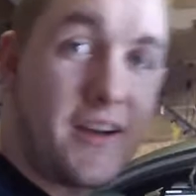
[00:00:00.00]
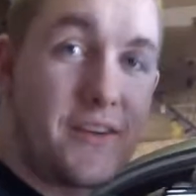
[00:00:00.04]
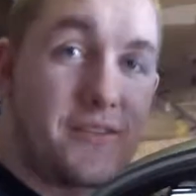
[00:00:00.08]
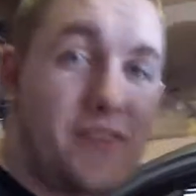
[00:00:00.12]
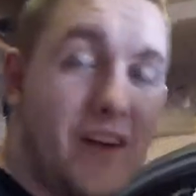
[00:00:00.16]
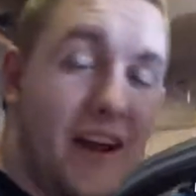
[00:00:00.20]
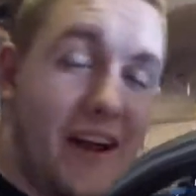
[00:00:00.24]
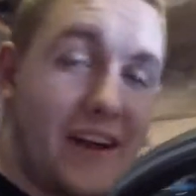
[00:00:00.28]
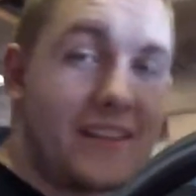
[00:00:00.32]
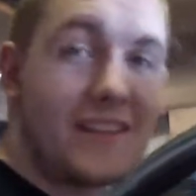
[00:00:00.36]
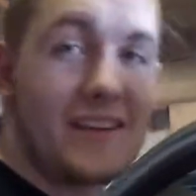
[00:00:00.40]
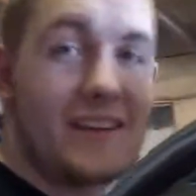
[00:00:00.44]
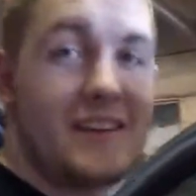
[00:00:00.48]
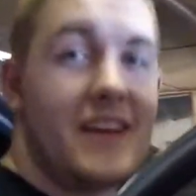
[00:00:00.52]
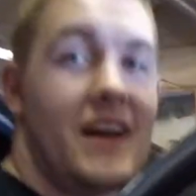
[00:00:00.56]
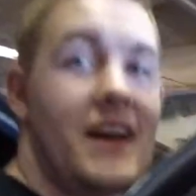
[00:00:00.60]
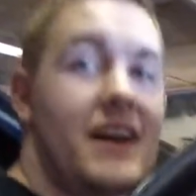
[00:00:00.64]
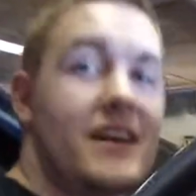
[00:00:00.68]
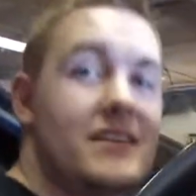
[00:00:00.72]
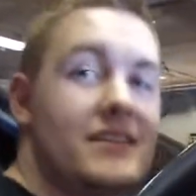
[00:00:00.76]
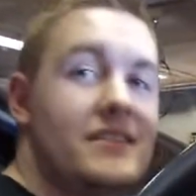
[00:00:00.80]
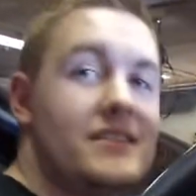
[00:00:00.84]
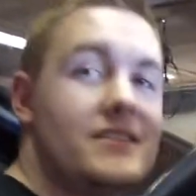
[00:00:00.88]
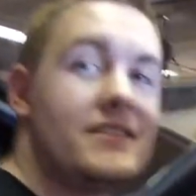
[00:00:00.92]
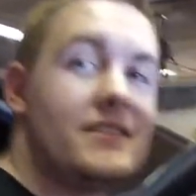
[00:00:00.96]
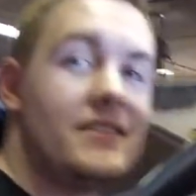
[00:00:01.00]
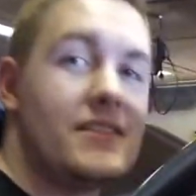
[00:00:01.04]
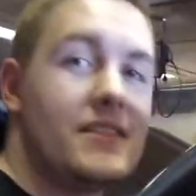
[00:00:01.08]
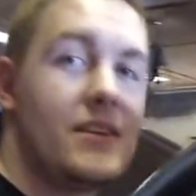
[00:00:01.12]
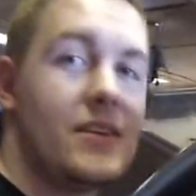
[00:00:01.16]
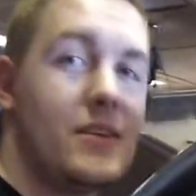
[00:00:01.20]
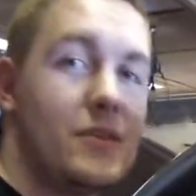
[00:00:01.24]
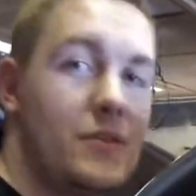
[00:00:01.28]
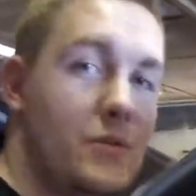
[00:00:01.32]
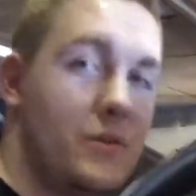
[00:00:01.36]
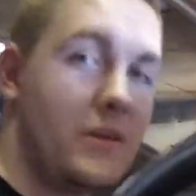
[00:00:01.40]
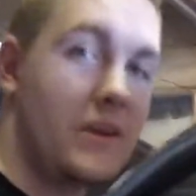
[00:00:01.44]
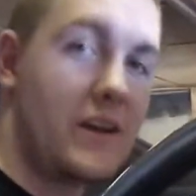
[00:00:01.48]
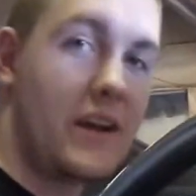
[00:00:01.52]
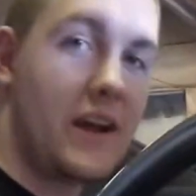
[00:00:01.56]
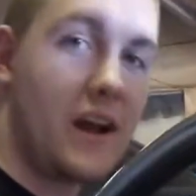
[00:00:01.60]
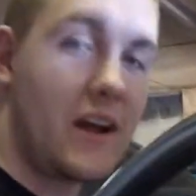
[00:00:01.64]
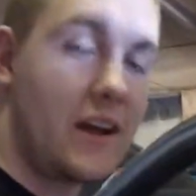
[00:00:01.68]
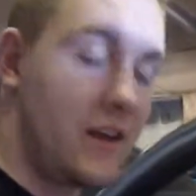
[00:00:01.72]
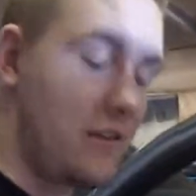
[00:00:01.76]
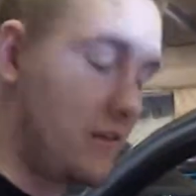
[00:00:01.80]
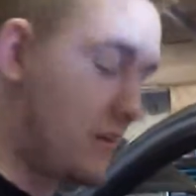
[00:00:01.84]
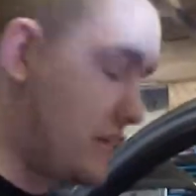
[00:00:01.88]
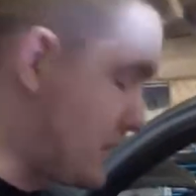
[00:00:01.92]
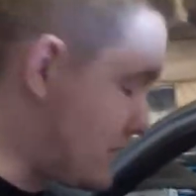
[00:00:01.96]
are finally done. We
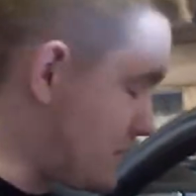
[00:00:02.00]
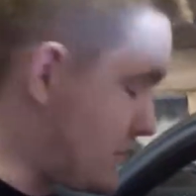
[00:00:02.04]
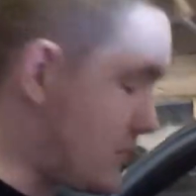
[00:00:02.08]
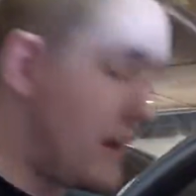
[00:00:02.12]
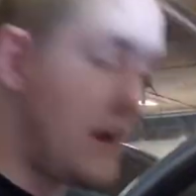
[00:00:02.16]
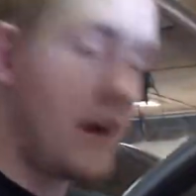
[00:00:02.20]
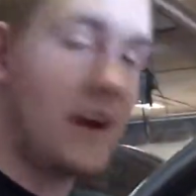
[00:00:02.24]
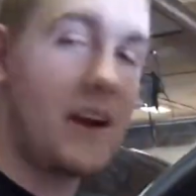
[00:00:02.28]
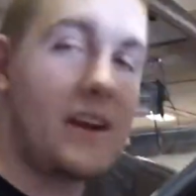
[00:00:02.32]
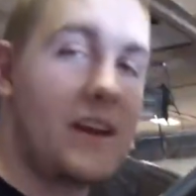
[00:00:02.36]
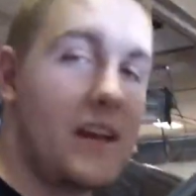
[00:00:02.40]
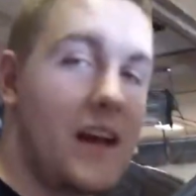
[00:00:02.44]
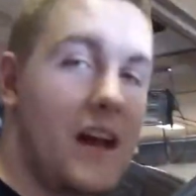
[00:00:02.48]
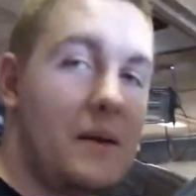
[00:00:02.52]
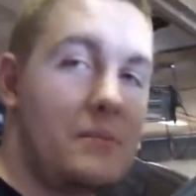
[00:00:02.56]
got everything wired